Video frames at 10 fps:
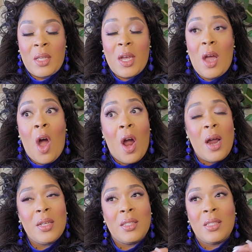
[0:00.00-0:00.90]
They
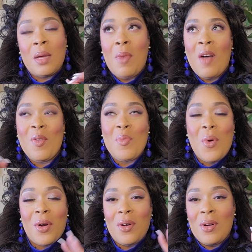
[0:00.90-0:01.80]
are, some of them
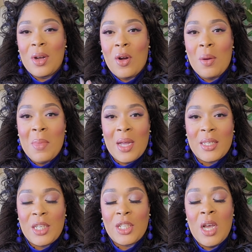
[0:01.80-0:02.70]
border on
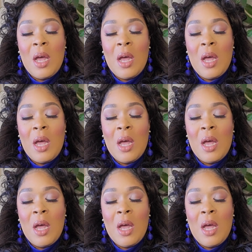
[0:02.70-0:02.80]
gourmandish,